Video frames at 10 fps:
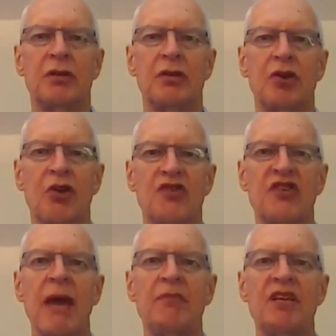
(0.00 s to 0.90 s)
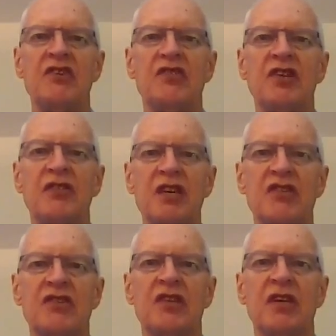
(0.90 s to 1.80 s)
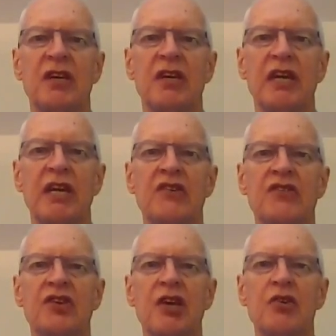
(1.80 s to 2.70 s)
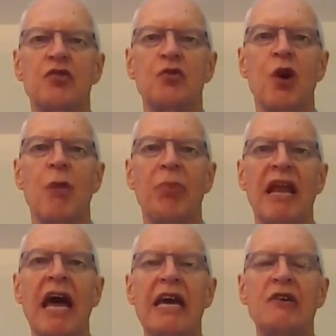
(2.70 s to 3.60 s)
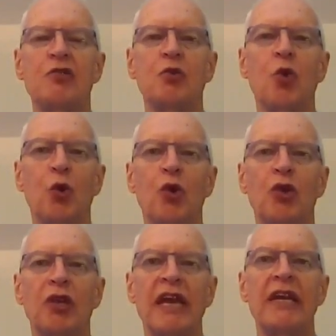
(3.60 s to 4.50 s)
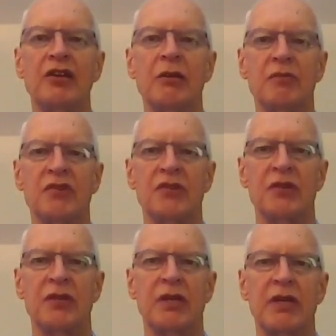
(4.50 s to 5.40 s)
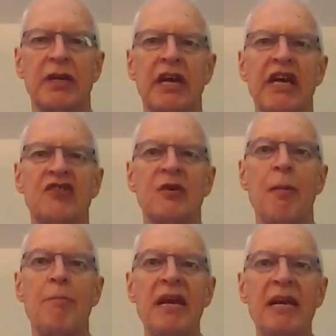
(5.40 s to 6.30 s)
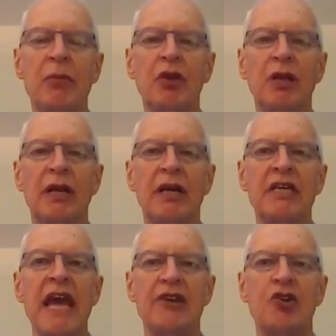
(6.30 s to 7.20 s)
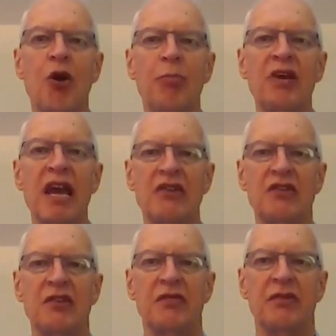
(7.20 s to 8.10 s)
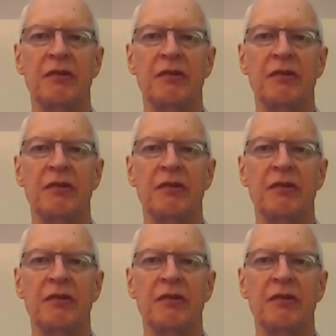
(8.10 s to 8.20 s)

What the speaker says: concept is that this is going to apply to all kingdoms. It's minimal yet comprehensive.